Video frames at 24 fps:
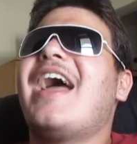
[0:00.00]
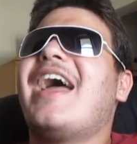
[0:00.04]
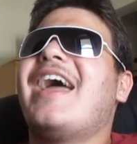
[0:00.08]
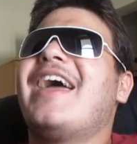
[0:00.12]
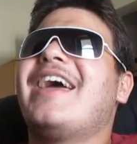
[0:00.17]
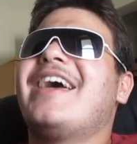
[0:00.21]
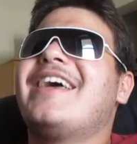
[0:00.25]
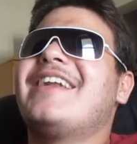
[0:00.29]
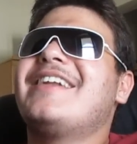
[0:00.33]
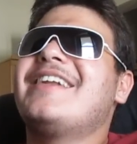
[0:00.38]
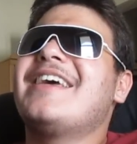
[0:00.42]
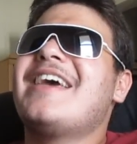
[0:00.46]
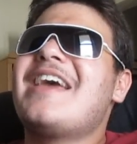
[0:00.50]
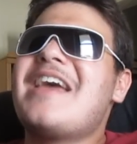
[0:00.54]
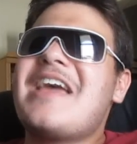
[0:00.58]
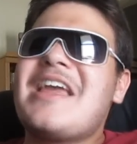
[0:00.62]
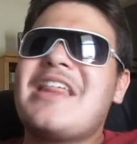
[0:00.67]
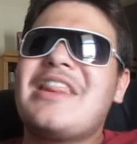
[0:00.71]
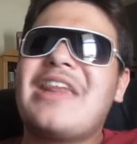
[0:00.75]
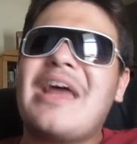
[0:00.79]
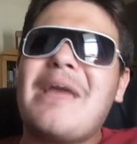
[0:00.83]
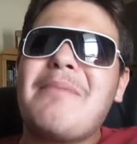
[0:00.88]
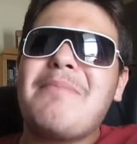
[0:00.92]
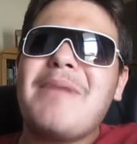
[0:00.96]
And
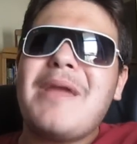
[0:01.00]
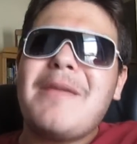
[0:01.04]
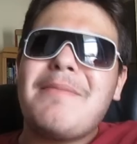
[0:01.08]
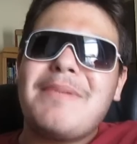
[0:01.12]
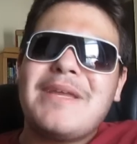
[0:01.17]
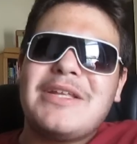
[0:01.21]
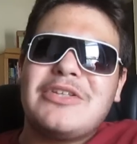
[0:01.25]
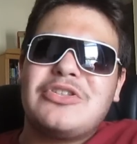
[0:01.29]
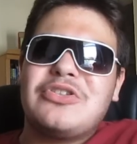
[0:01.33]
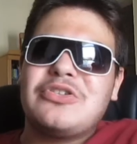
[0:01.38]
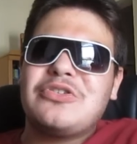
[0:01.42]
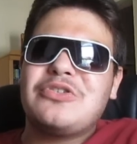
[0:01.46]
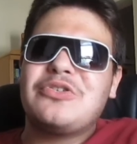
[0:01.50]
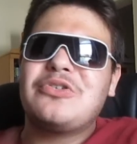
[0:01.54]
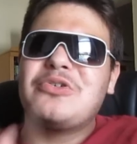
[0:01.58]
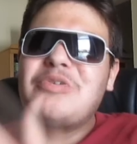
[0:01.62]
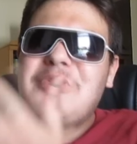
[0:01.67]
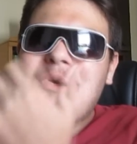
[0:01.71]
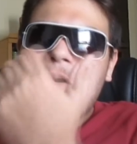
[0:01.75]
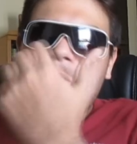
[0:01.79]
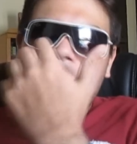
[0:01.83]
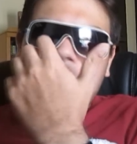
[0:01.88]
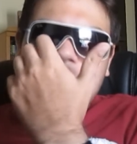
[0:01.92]
that may be due,